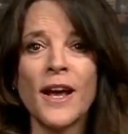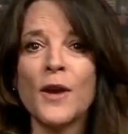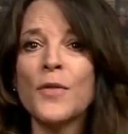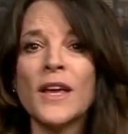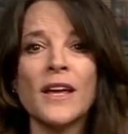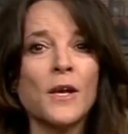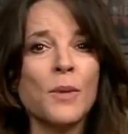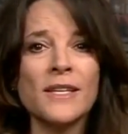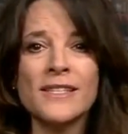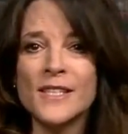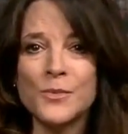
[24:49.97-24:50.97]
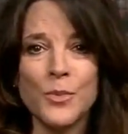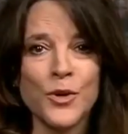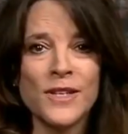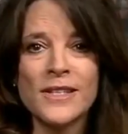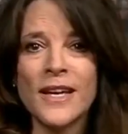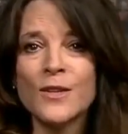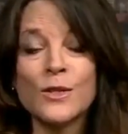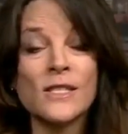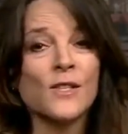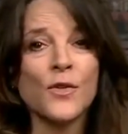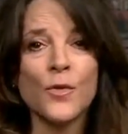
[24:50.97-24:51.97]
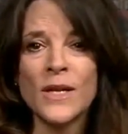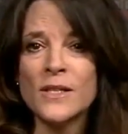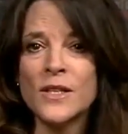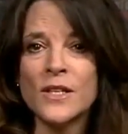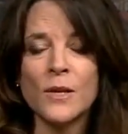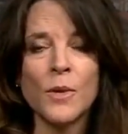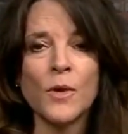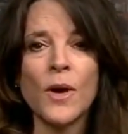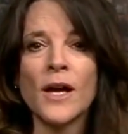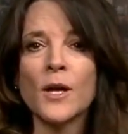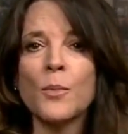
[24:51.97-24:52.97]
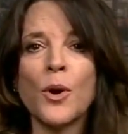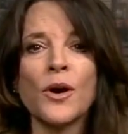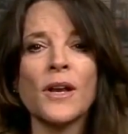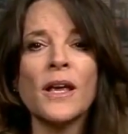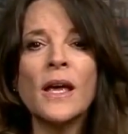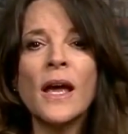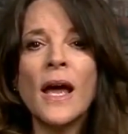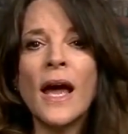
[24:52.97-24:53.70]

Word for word: I don't think anybody sees Bernie Sanders as a threat to the Democratic Party.